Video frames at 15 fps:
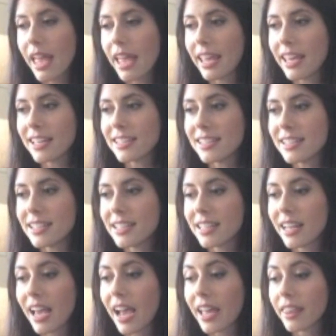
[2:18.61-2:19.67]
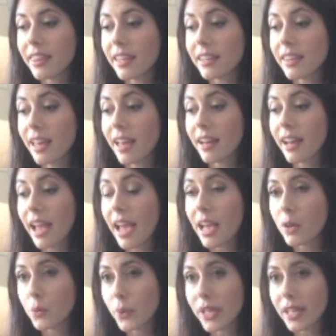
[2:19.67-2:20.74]
And I think that
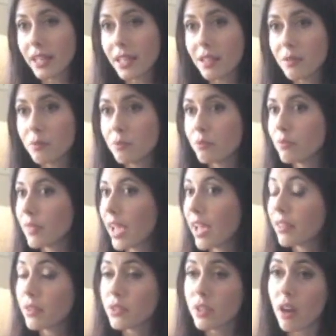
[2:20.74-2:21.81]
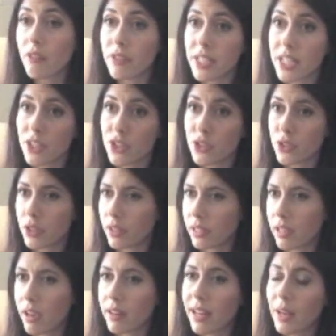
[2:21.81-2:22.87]
had we had those conversations
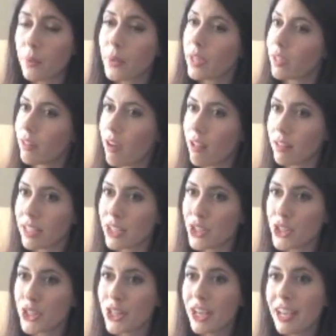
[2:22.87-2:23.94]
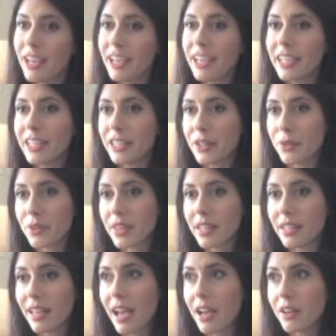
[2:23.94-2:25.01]
early on, had we acknowledged,
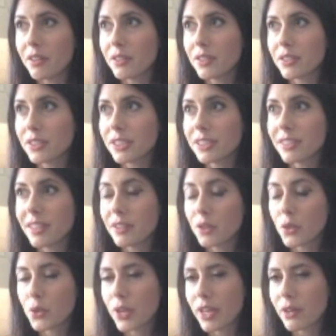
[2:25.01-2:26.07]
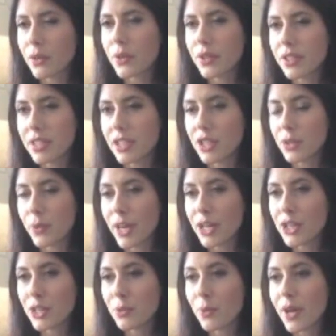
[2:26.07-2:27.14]
that how critical the
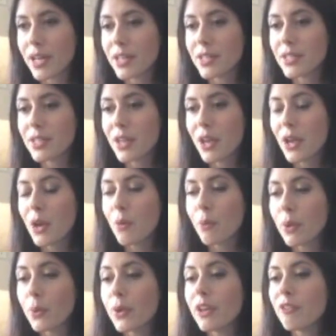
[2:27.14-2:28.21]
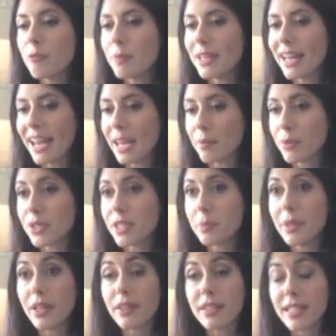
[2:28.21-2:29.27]
situation was, we would have been able
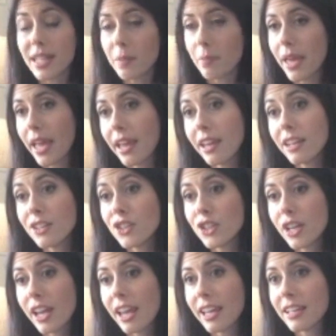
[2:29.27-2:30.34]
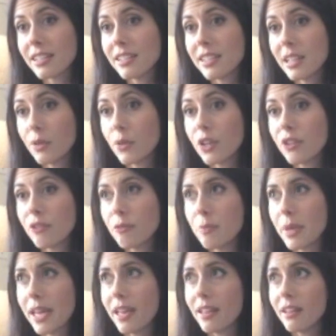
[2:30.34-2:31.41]
to be on the same page, and it would have
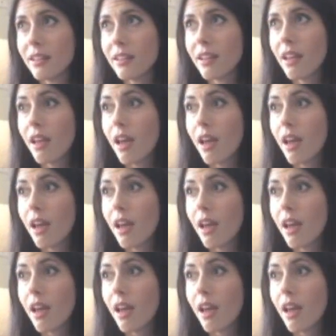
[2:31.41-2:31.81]
been